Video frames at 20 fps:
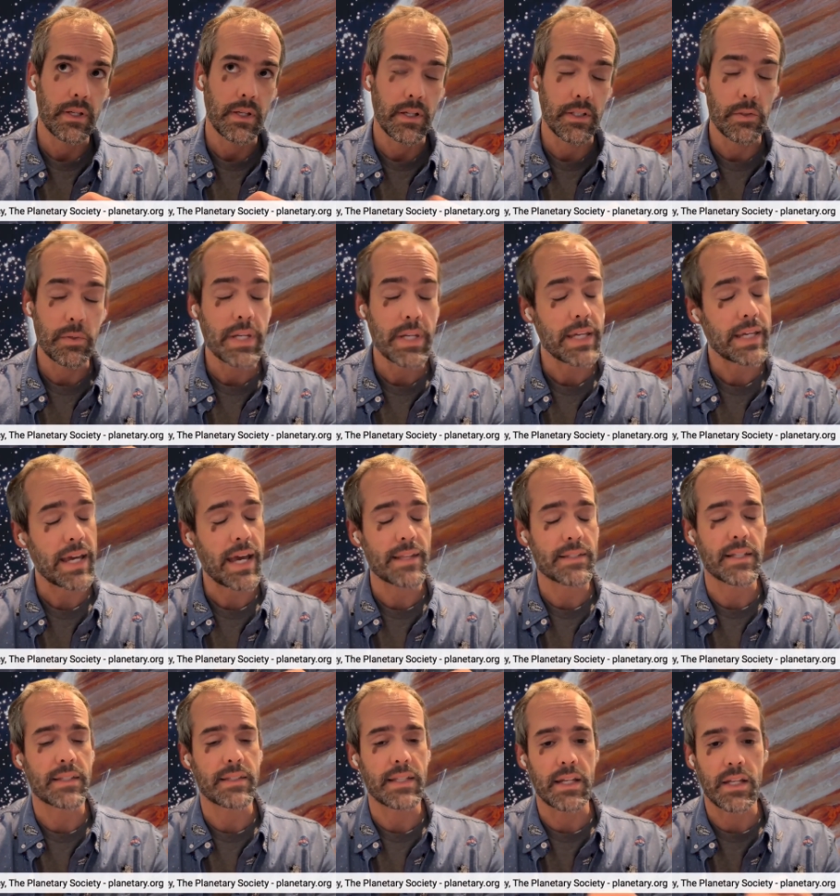A, a unique
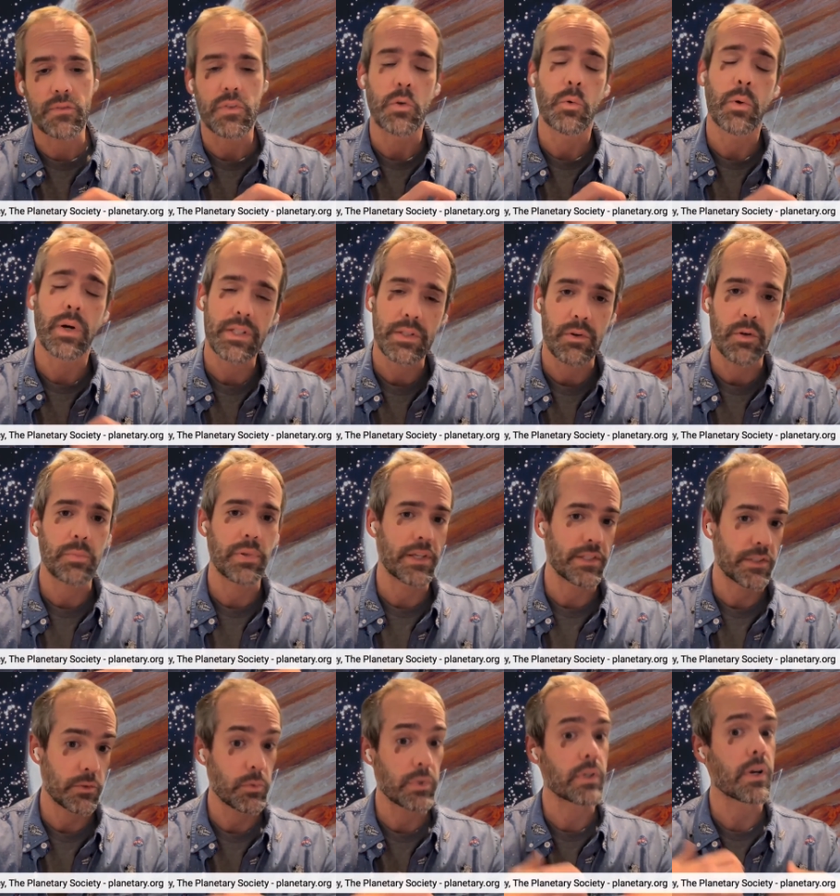asset that if you want to
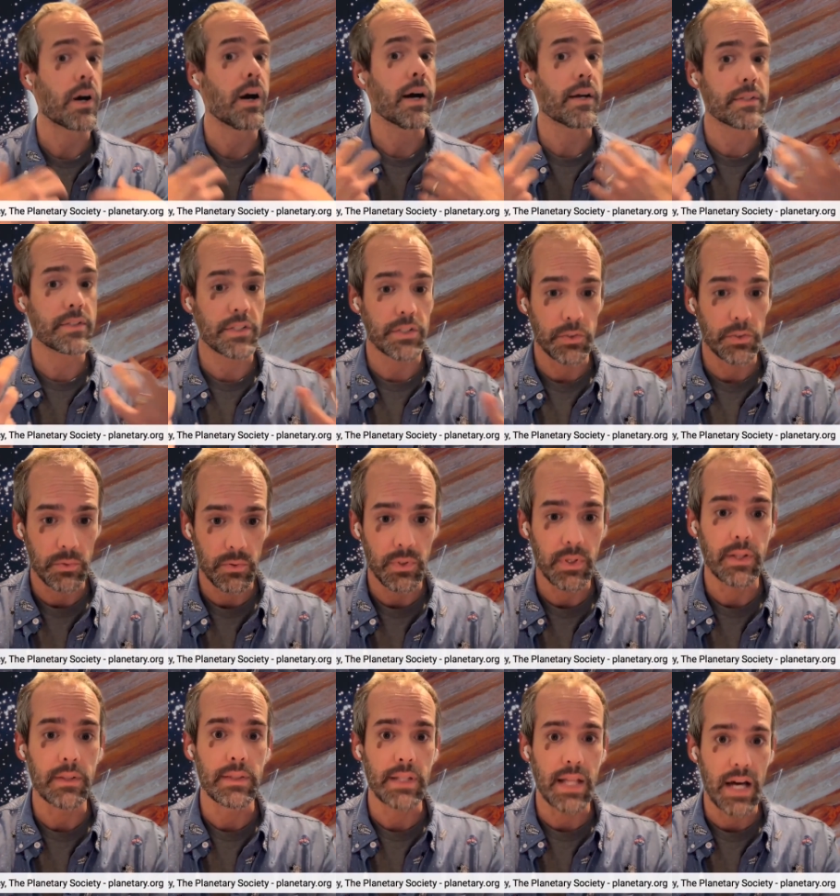replace it would cost
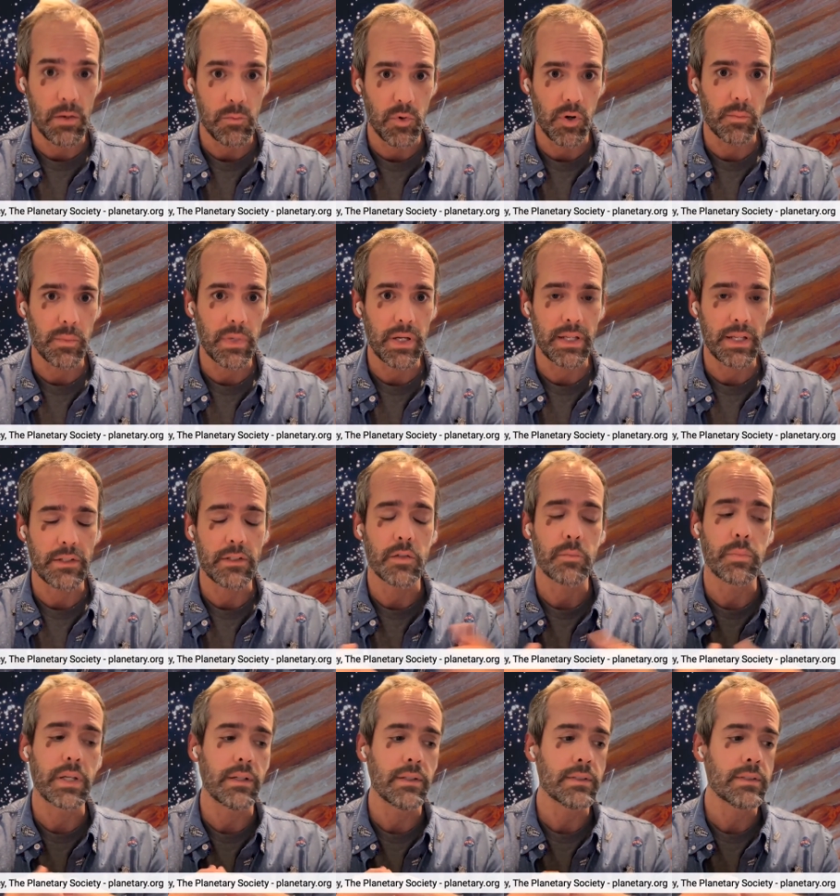you a lot more money
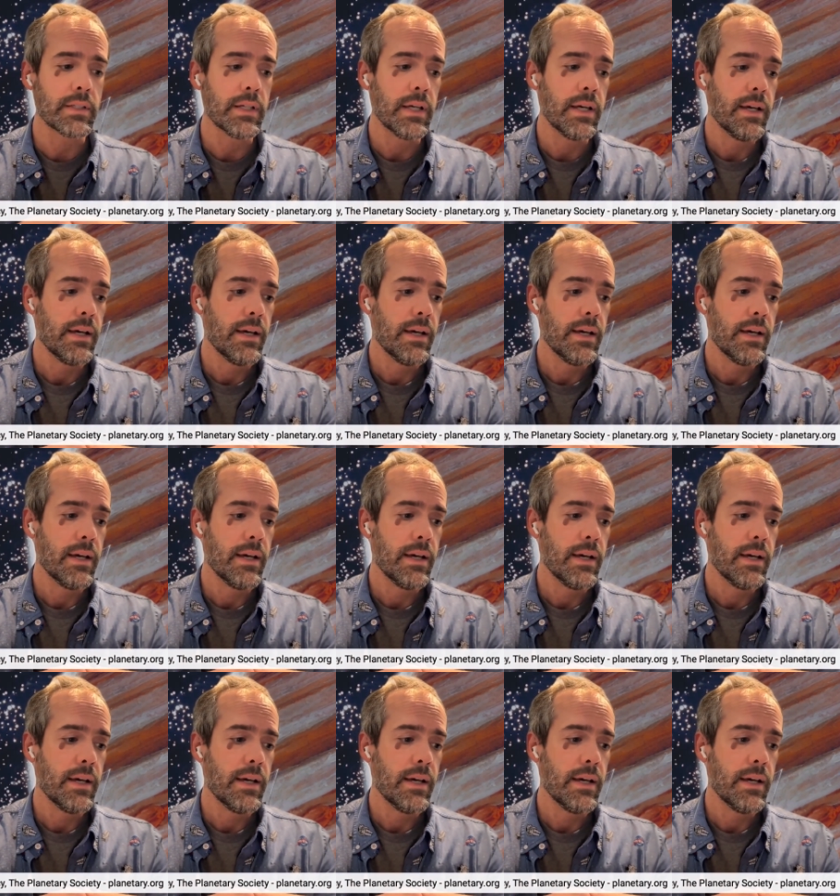to build.